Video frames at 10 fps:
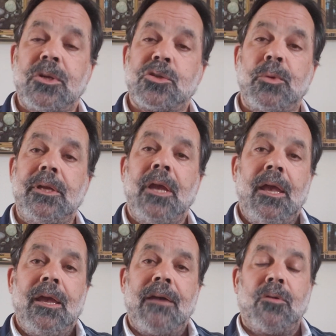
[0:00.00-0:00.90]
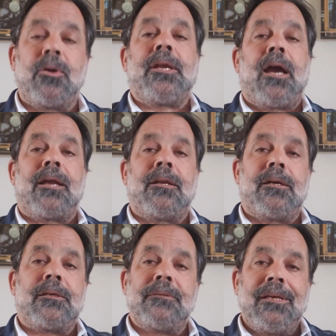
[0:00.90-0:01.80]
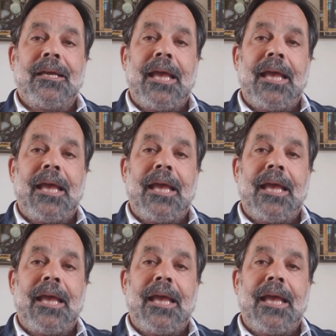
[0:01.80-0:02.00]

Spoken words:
which we have already gotten a